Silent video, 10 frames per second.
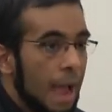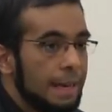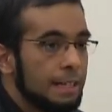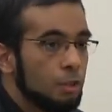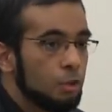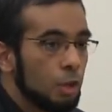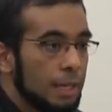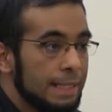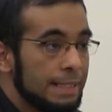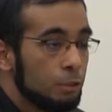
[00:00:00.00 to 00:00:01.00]
And
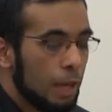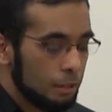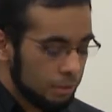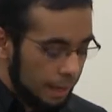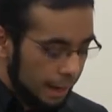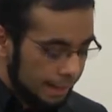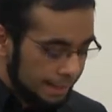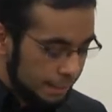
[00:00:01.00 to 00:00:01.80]
in 2009,